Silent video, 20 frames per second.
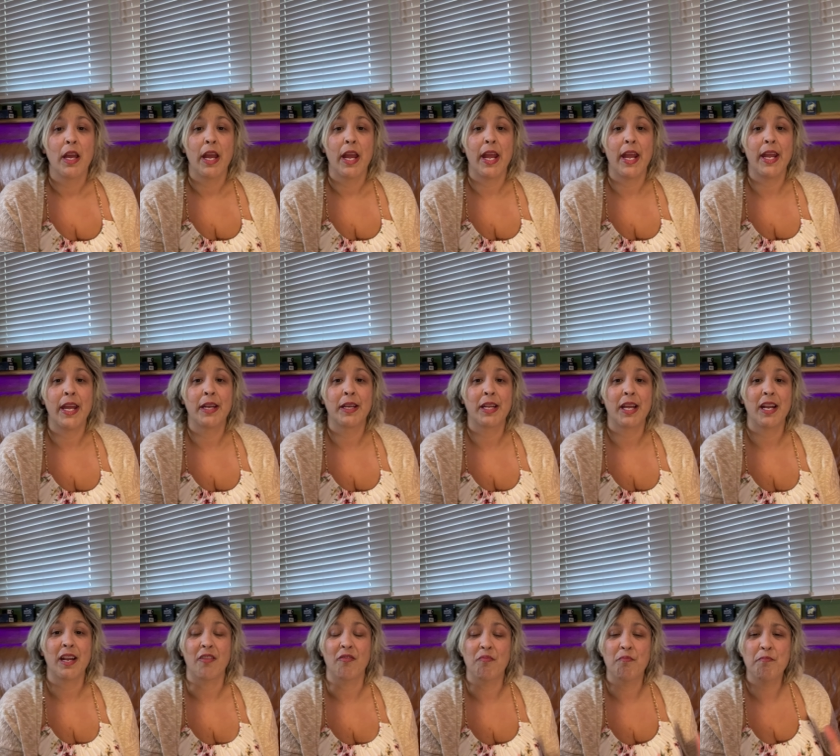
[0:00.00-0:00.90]
and
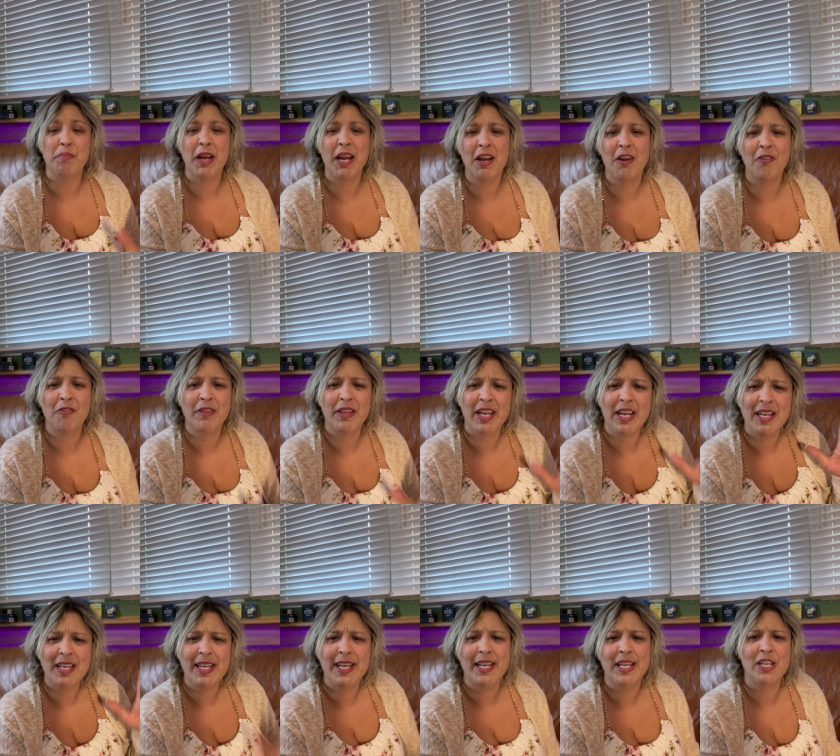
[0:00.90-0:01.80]
kind of pound
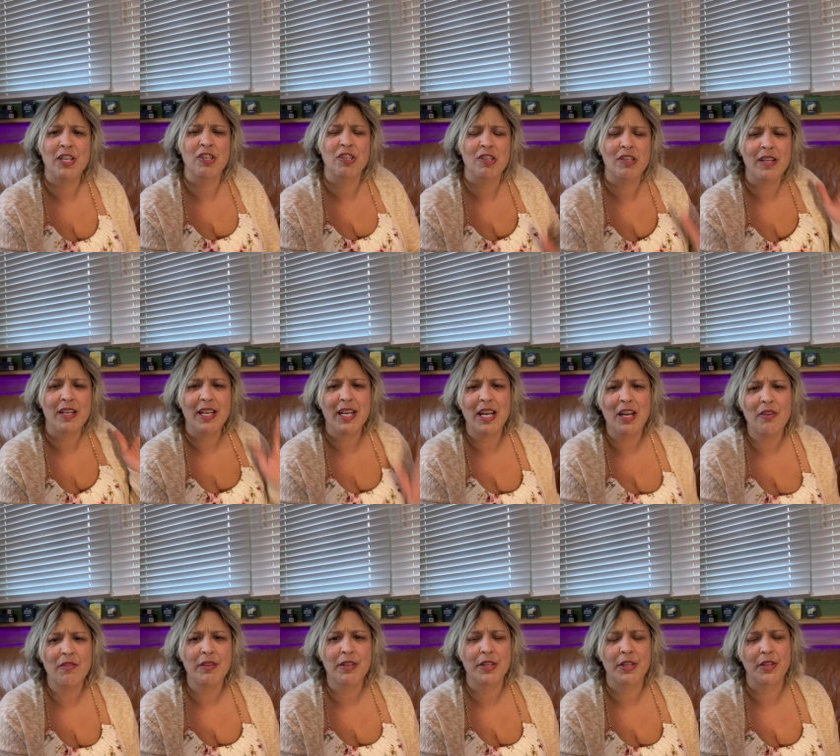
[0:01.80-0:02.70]
that anger
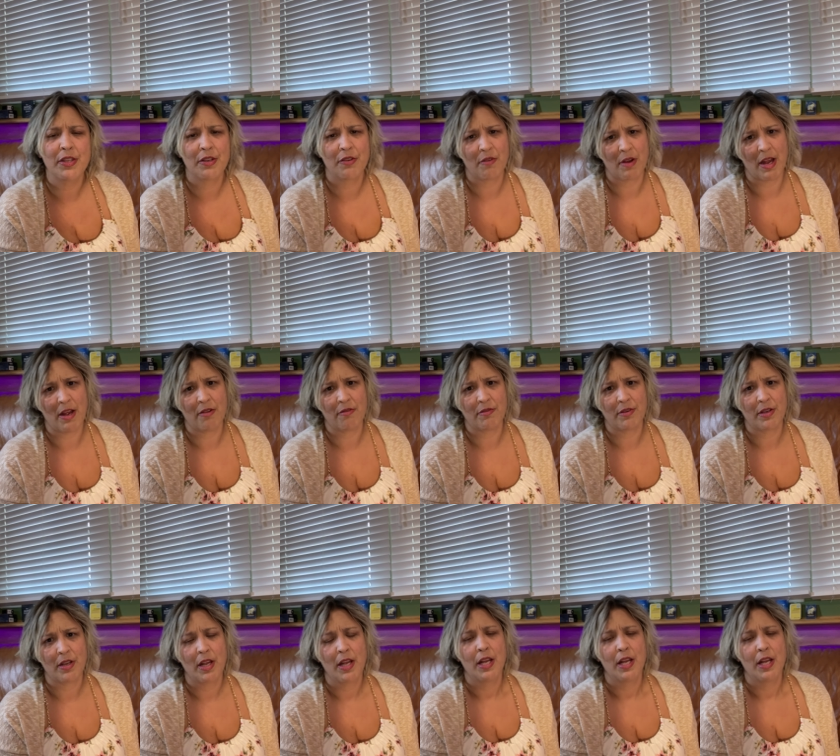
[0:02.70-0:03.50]
out into the ground.